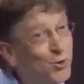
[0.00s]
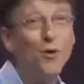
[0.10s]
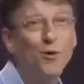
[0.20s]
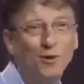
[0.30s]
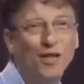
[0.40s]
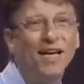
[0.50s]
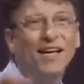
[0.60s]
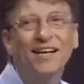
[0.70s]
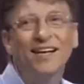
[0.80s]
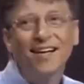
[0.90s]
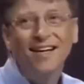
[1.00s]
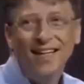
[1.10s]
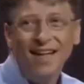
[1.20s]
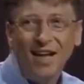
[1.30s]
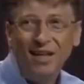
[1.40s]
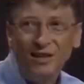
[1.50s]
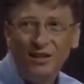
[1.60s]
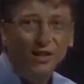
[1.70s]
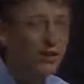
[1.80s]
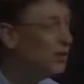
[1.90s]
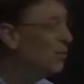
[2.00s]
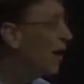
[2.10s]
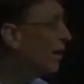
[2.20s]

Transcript: to, and what would they like to see us